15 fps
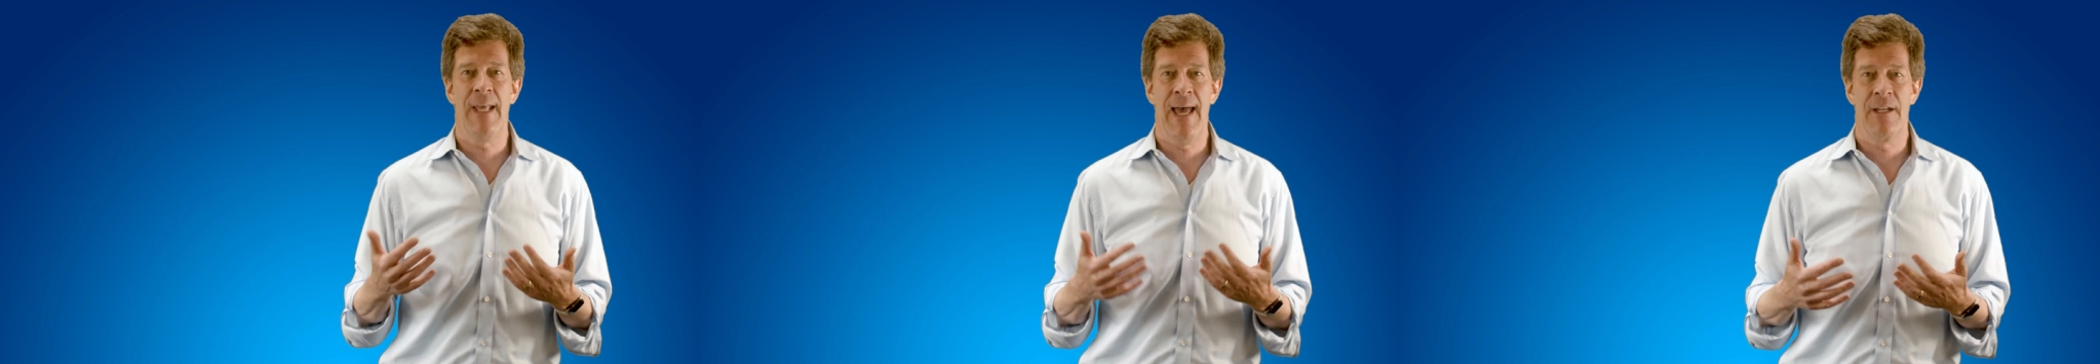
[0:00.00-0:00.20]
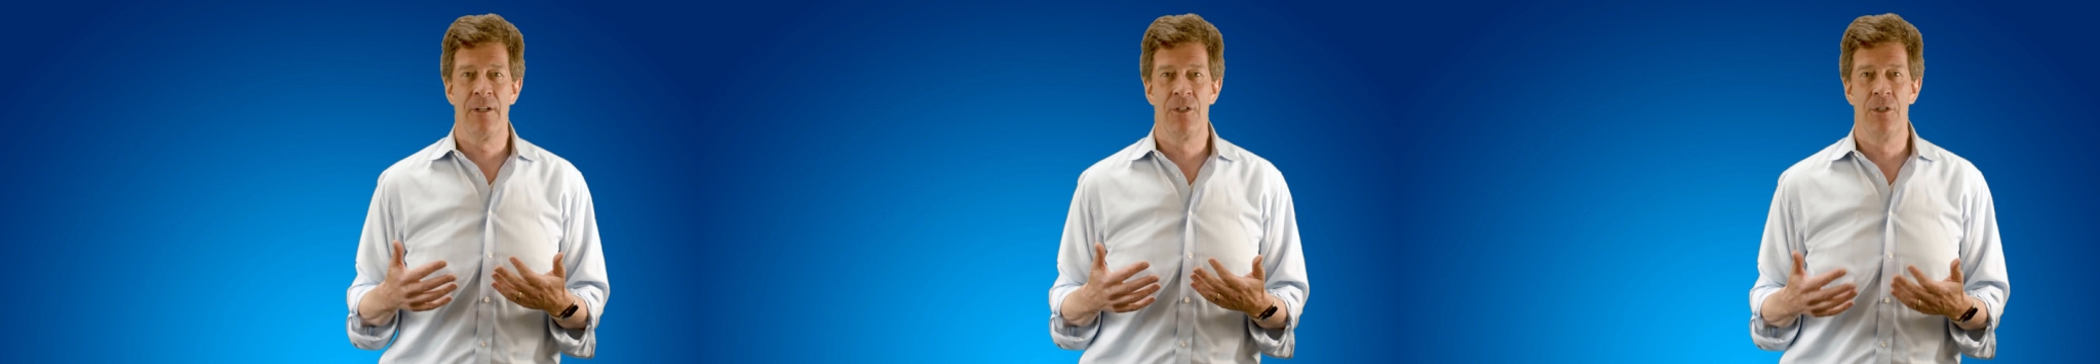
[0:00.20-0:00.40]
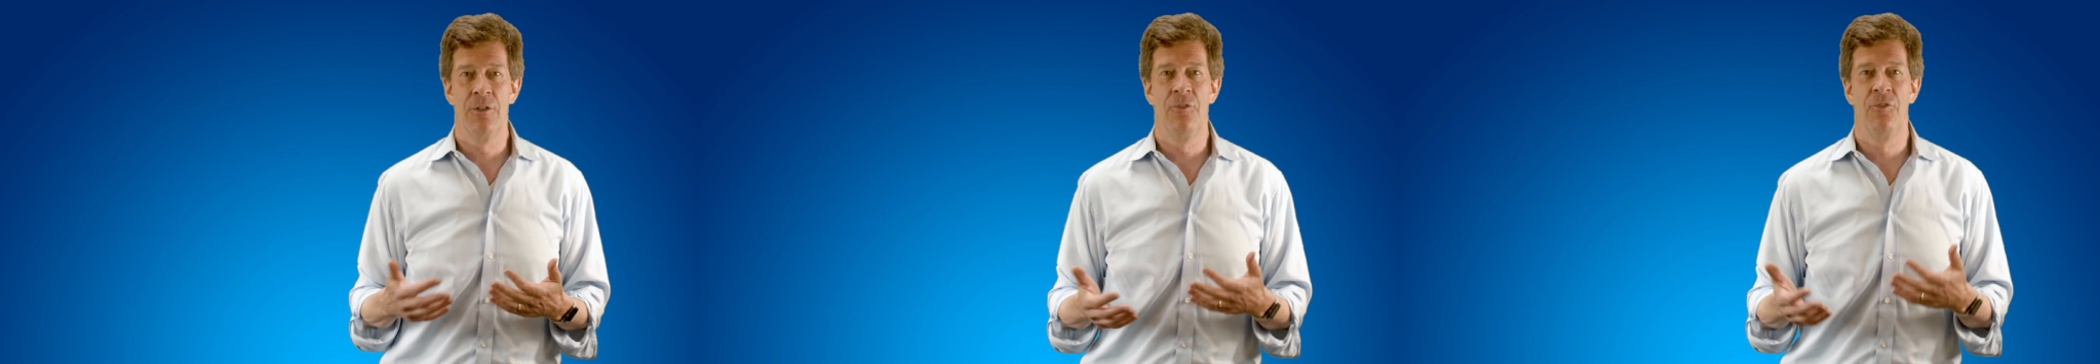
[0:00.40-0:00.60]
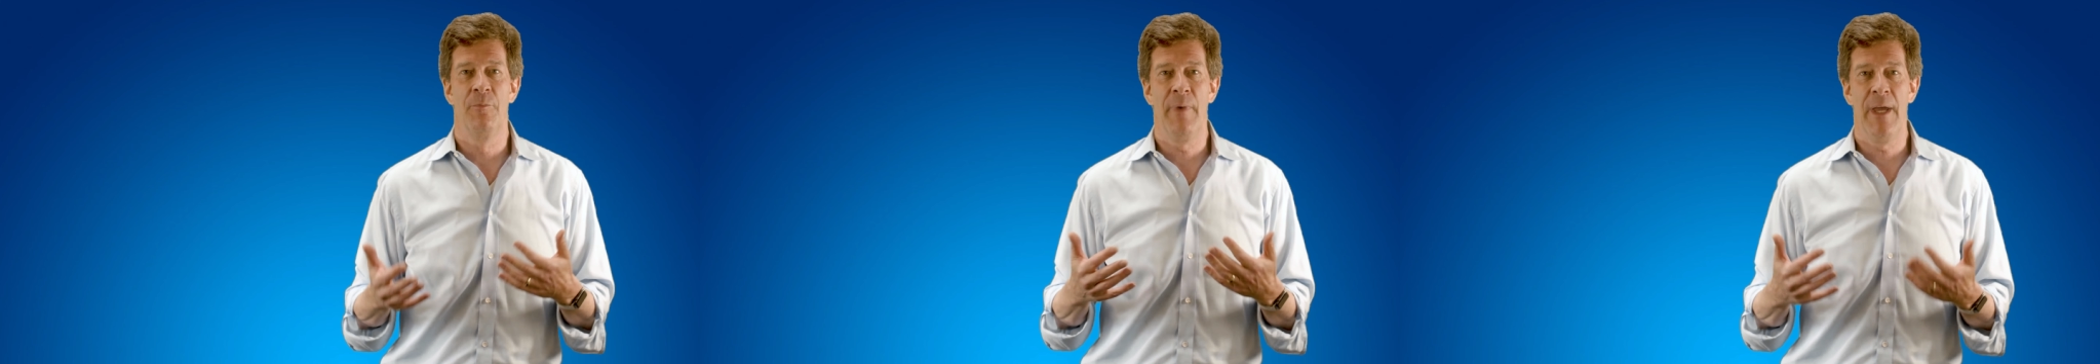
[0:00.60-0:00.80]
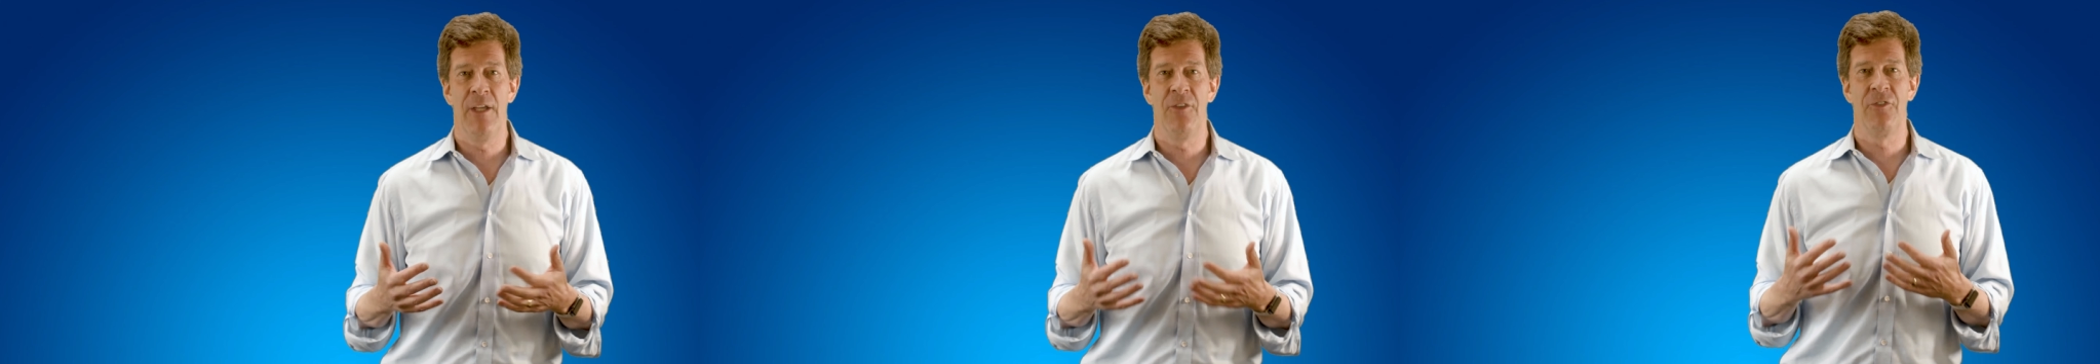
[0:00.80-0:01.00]
attitudes
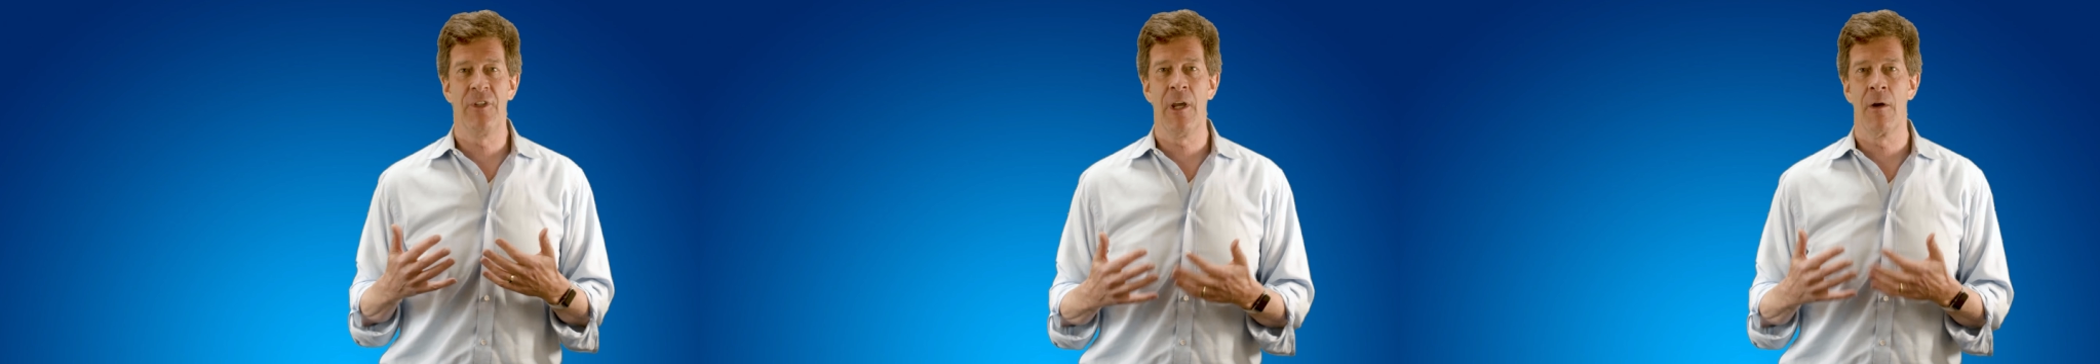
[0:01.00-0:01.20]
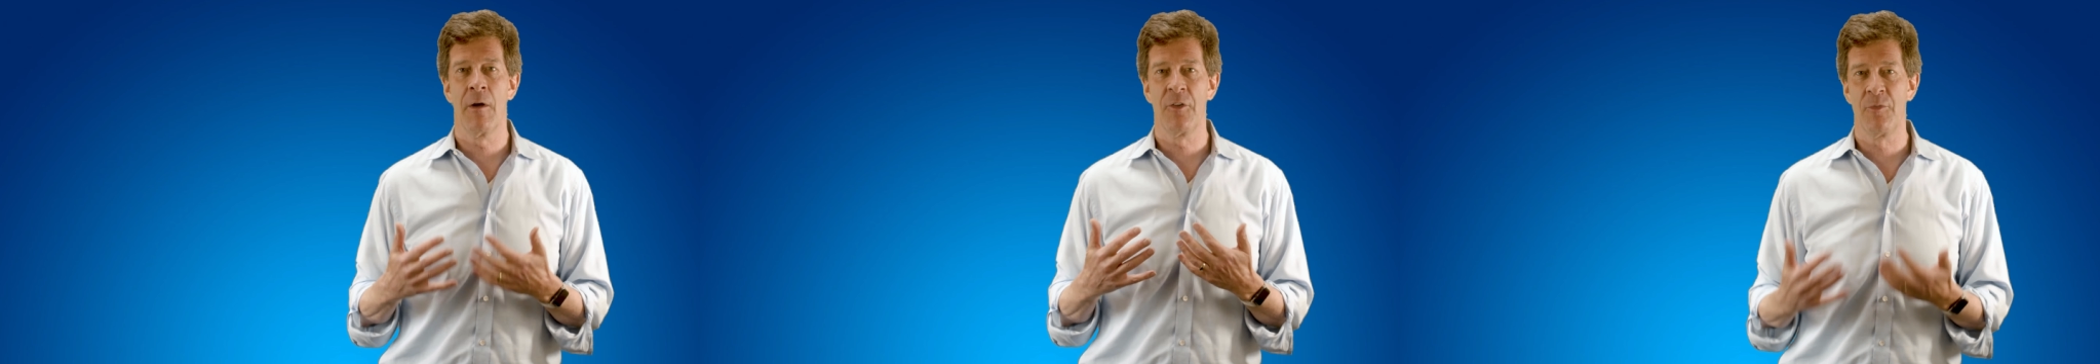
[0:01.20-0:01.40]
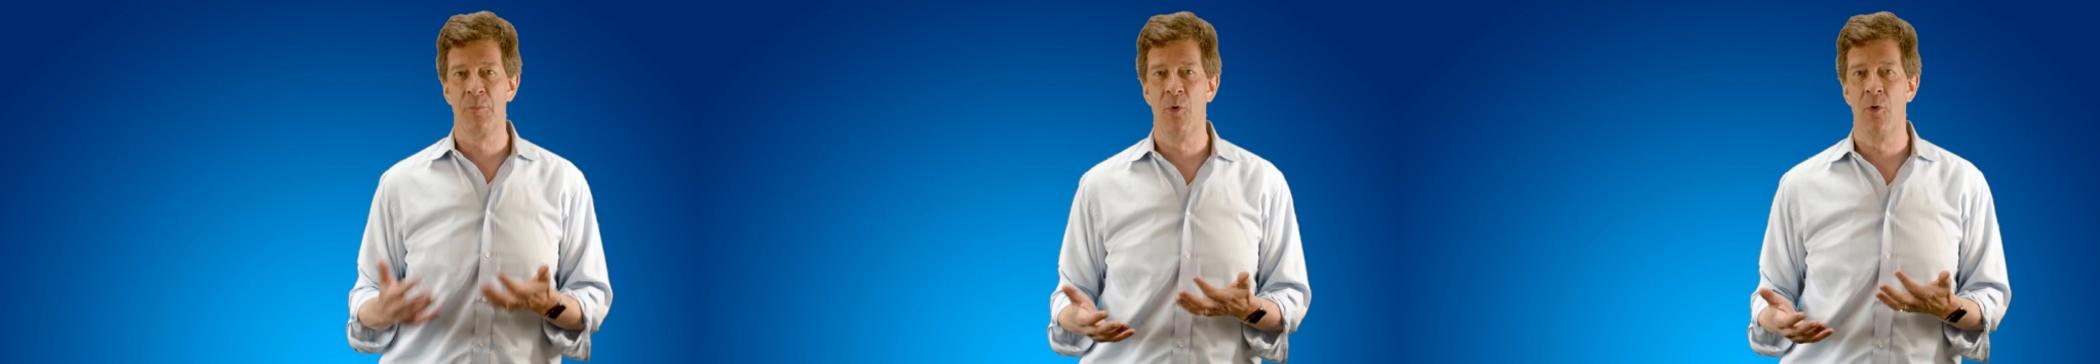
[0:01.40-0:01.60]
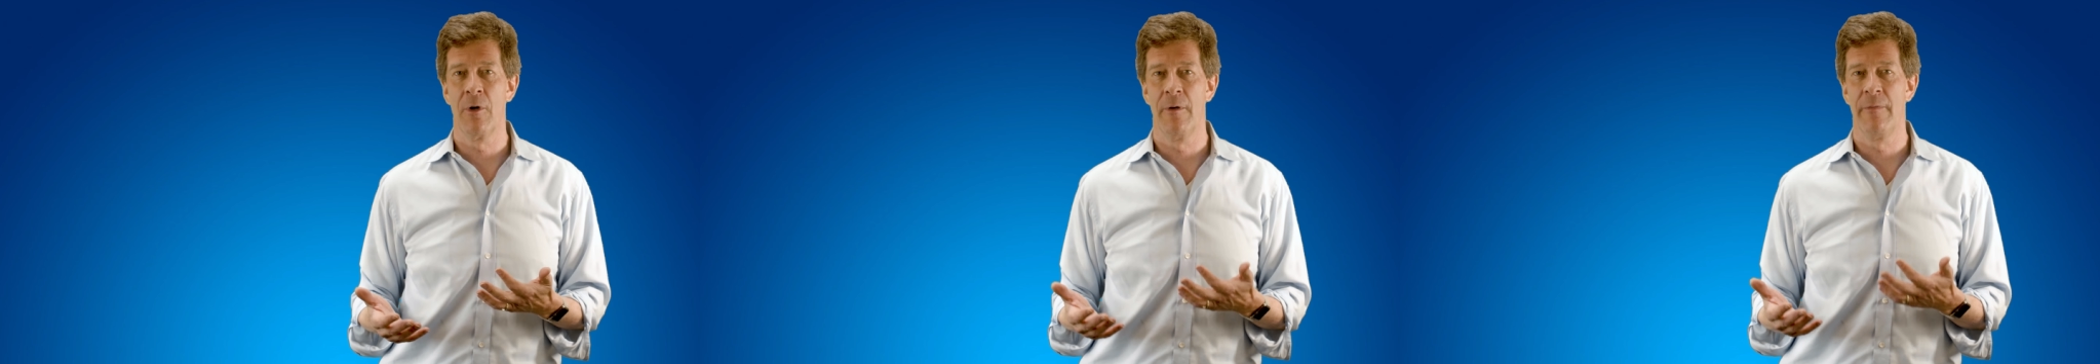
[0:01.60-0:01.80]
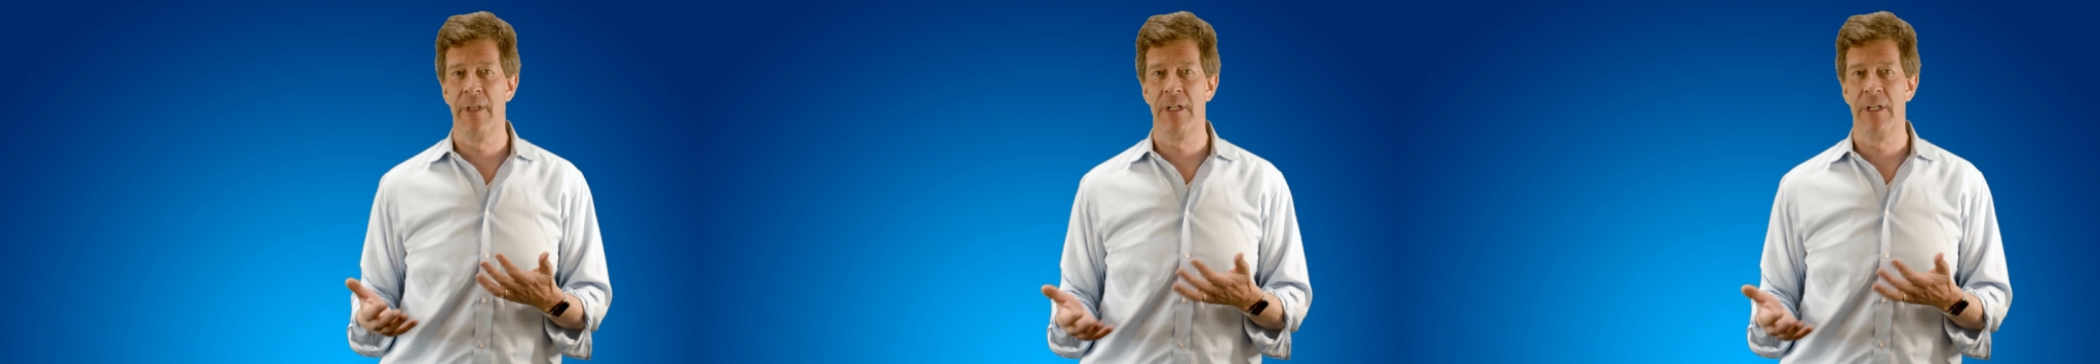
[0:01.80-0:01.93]
may scare us more